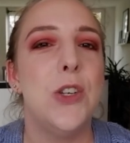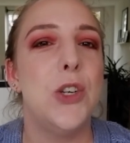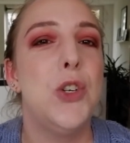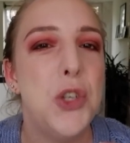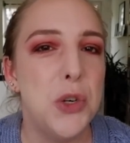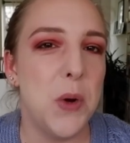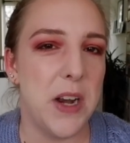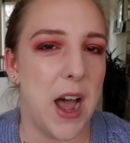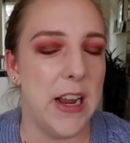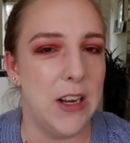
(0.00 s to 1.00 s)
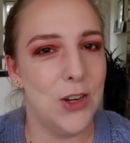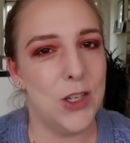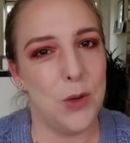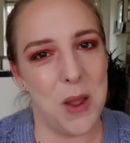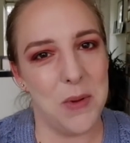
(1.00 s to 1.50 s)
to do an eye
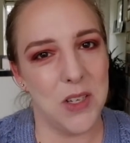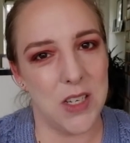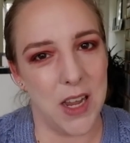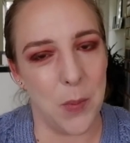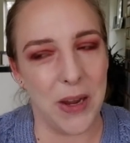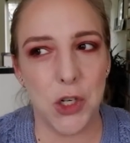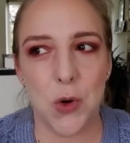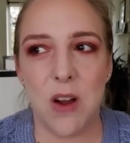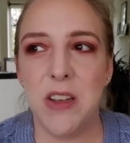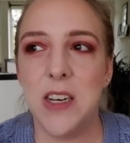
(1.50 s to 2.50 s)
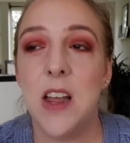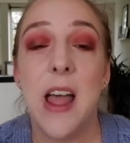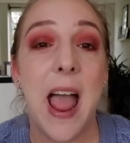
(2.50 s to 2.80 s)
look to be able to take a picture of it.